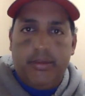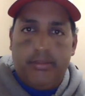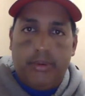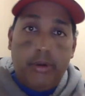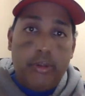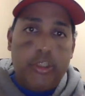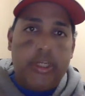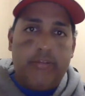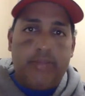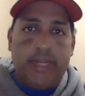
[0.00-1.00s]
promotion
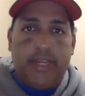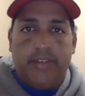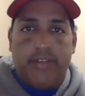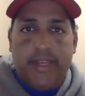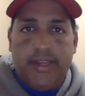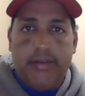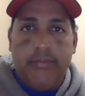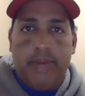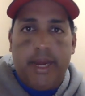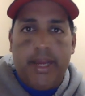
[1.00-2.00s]
has been extended
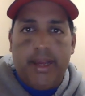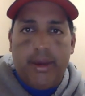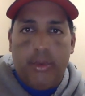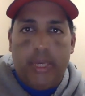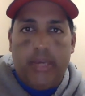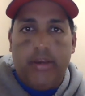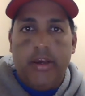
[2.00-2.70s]
by a week.